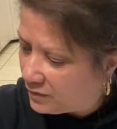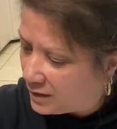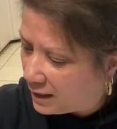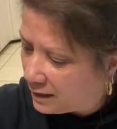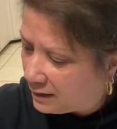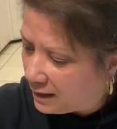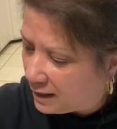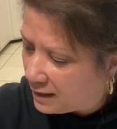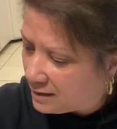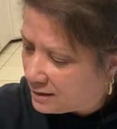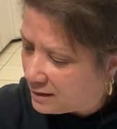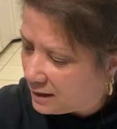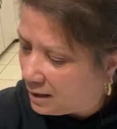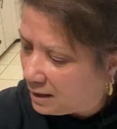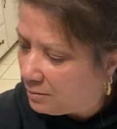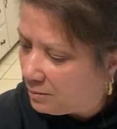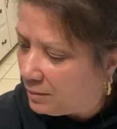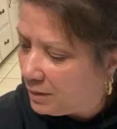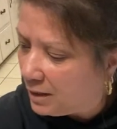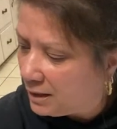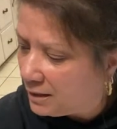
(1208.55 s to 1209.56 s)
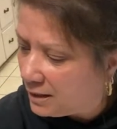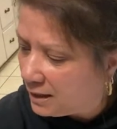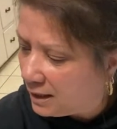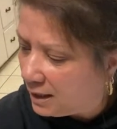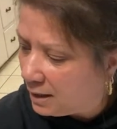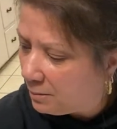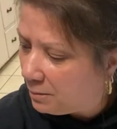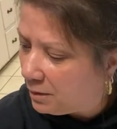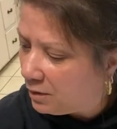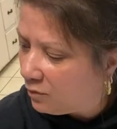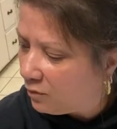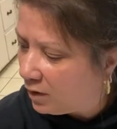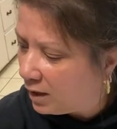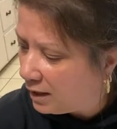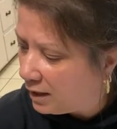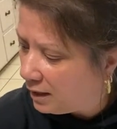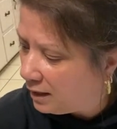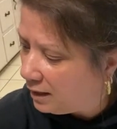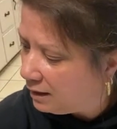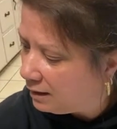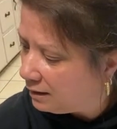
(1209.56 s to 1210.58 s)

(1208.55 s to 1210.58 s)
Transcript: that they sent me to get me ready.